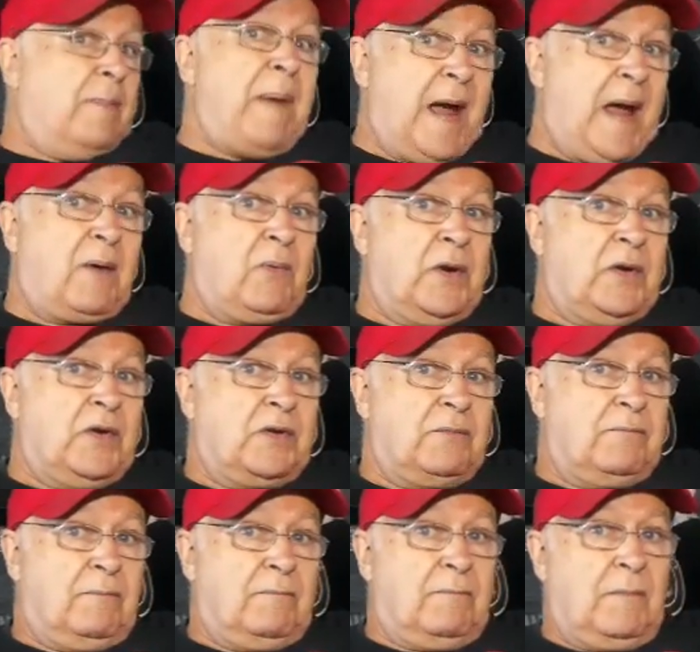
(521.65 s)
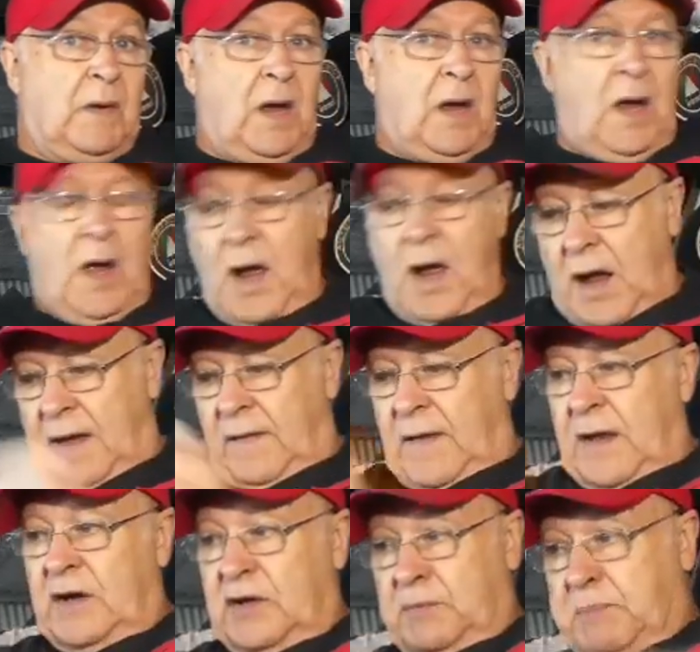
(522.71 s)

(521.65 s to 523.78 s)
backwards, and then as